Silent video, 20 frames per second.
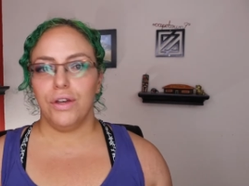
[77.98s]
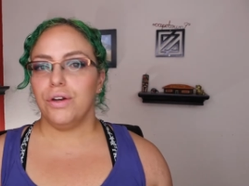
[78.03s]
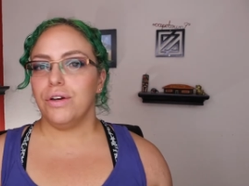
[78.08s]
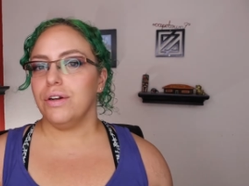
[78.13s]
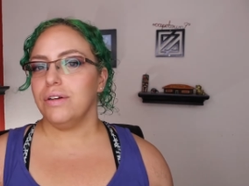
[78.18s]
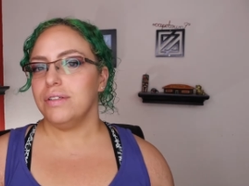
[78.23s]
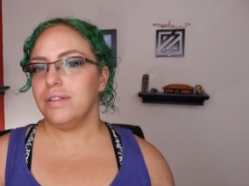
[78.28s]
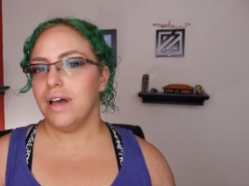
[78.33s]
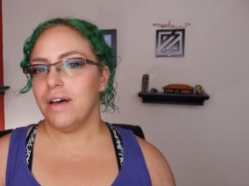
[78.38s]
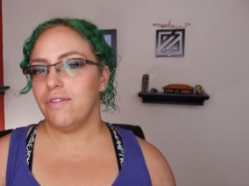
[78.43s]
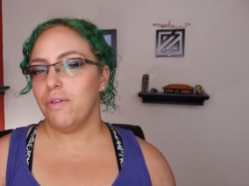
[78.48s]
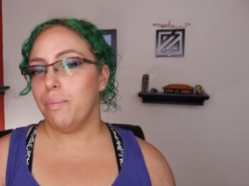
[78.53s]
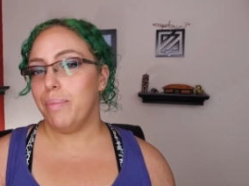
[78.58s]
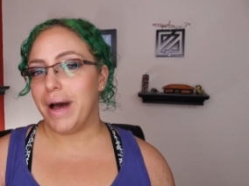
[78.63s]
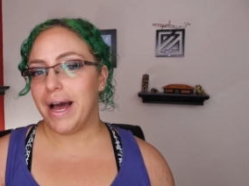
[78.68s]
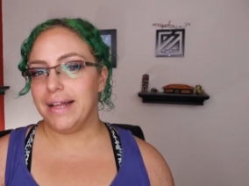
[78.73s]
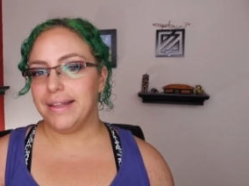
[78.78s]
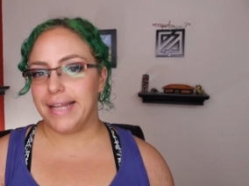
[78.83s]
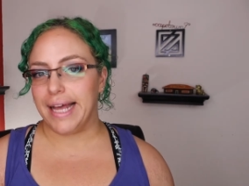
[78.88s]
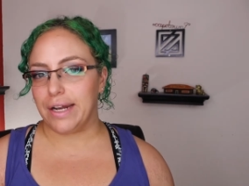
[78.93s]
You can also have a
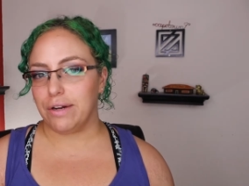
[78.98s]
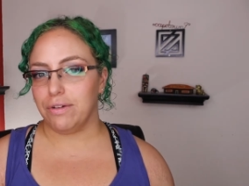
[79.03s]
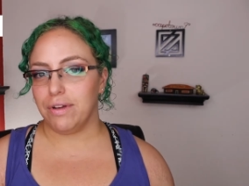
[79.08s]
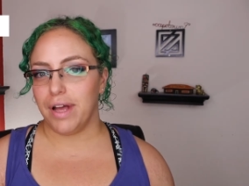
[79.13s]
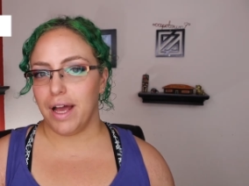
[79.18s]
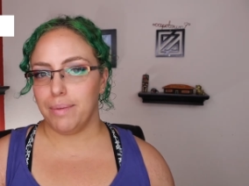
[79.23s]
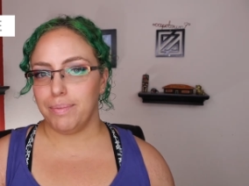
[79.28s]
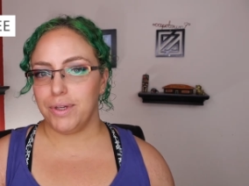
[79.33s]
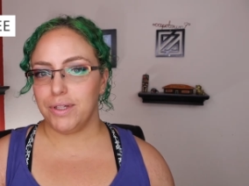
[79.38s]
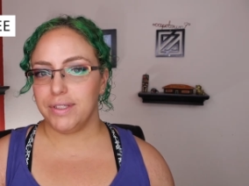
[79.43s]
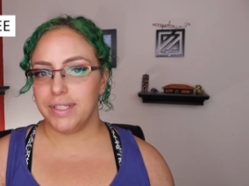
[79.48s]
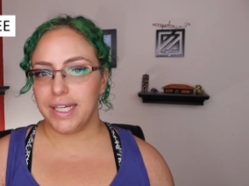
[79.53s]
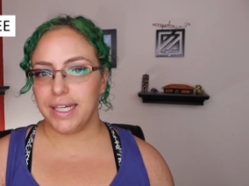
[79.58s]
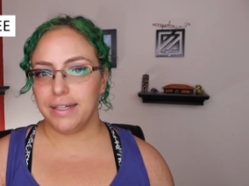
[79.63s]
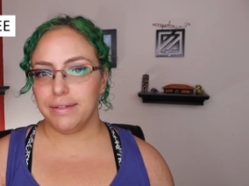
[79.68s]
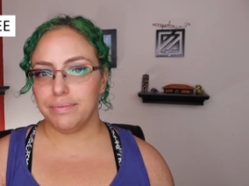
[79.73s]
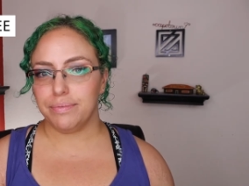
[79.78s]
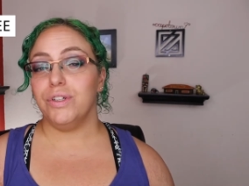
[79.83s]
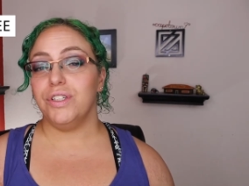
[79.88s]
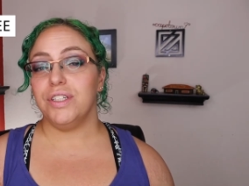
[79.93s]
bilateral
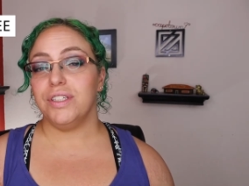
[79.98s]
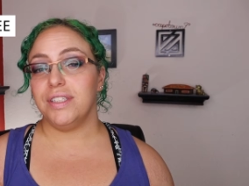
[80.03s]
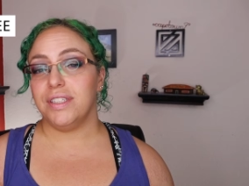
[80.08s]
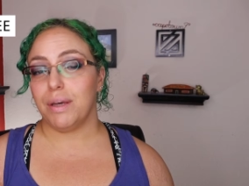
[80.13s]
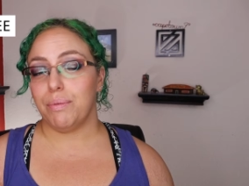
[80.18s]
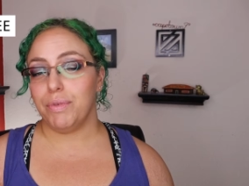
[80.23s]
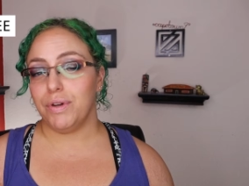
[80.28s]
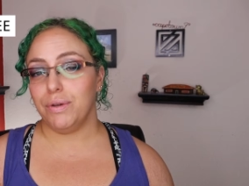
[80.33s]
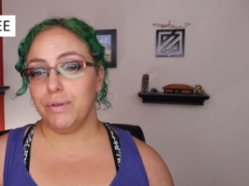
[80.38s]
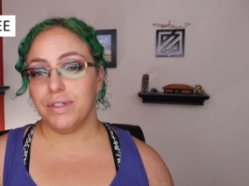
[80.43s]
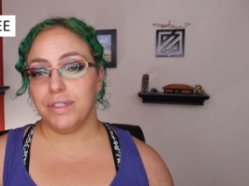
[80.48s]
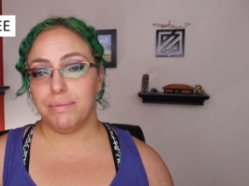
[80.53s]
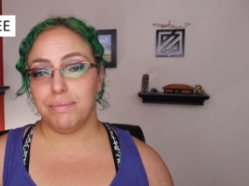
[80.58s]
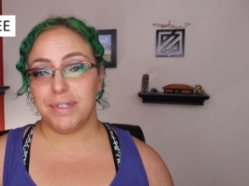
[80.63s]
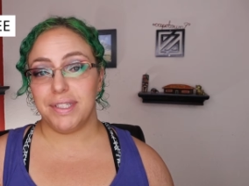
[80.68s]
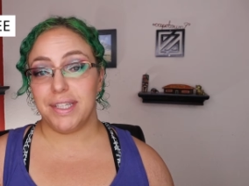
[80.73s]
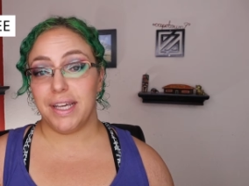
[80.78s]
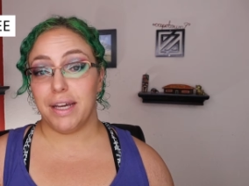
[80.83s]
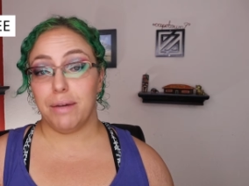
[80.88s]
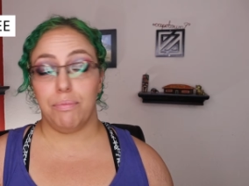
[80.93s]
amputee, which is someone who is
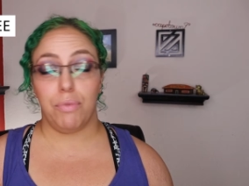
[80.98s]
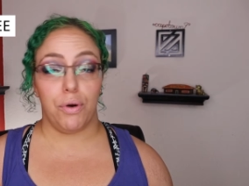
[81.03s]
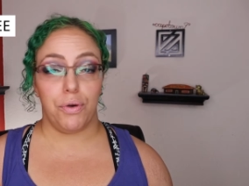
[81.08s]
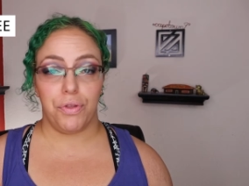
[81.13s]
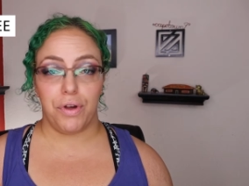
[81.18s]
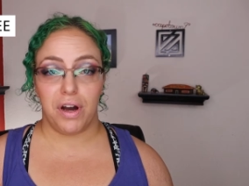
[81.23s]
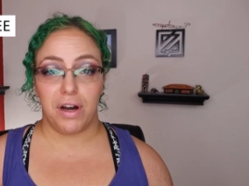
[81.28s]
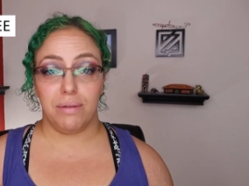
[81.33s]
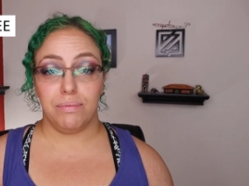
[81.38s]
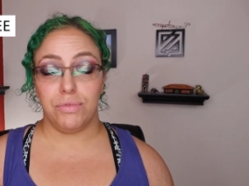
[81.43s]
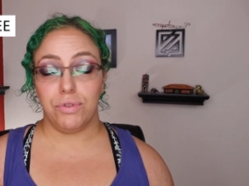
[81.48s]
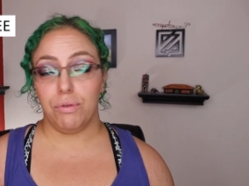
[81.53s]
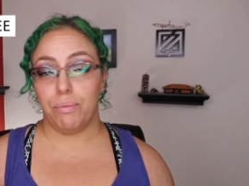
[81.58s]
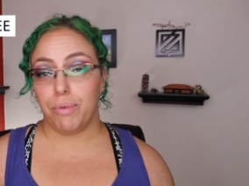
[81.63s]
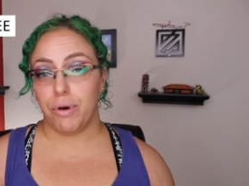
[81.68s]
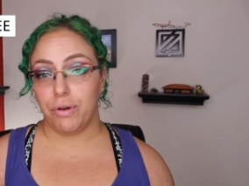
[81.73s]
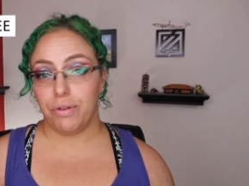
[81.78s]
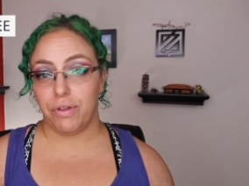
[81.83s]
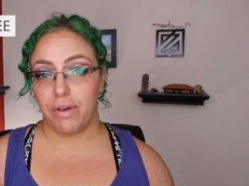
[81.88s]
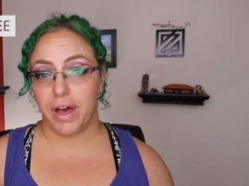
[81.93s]
missing both arms or
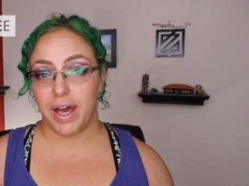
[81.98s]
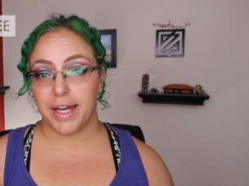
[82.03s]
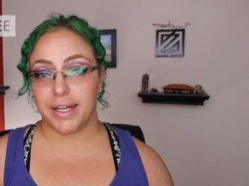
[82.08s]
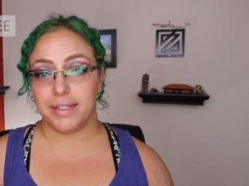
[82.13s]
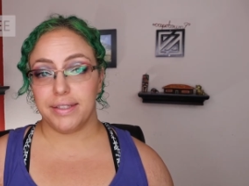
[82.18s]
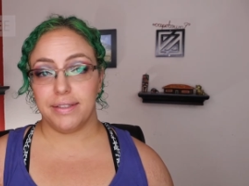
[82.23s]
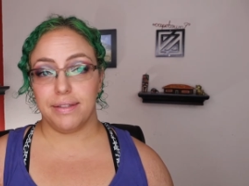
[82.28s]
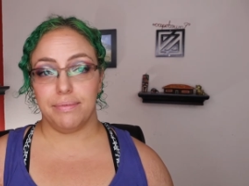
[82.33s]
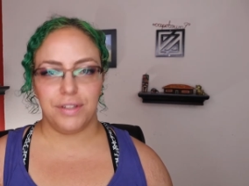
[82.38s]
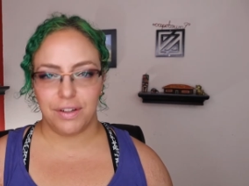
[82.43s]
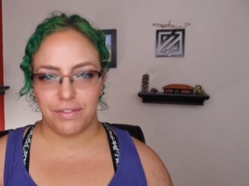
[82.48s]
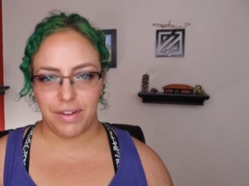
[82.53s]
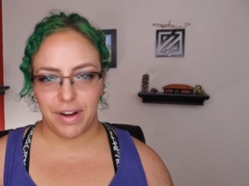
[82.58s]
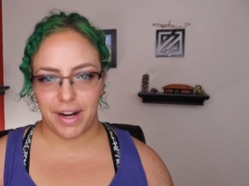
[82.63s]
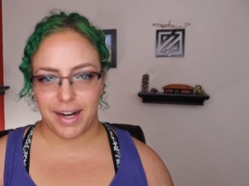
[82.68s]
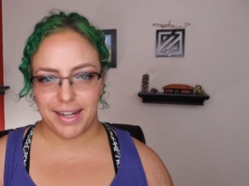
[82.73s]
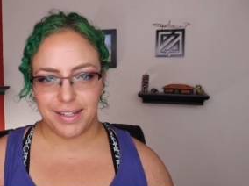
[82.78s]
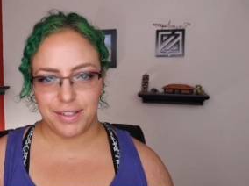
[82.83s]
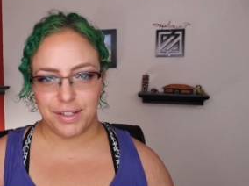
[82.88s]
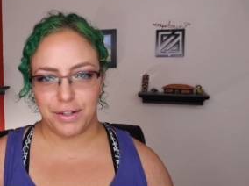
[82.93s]
both legs to
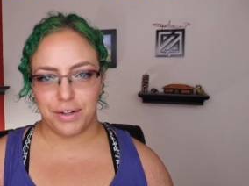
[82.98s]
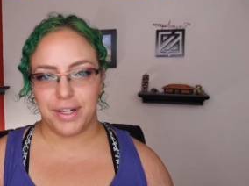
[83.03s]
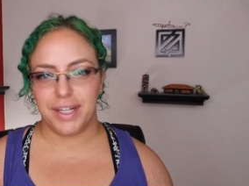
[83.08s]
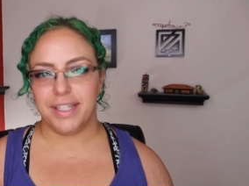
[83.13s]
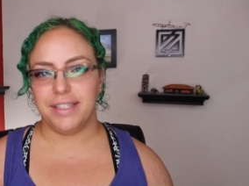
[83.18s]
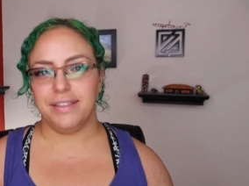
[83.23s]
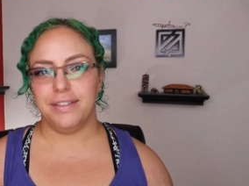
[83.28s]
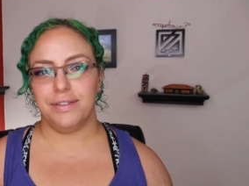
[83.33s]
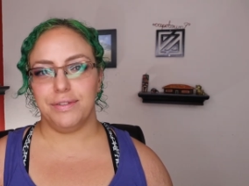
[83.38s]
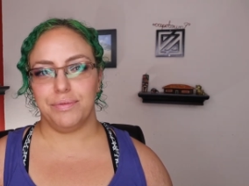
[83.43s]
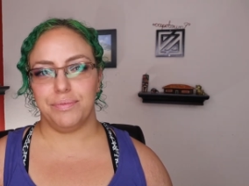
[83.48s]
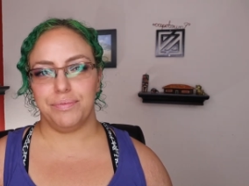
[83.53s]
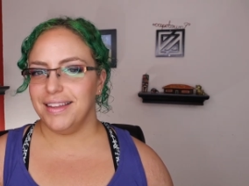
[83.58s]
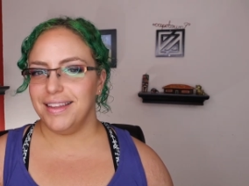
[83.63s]
varying degrees.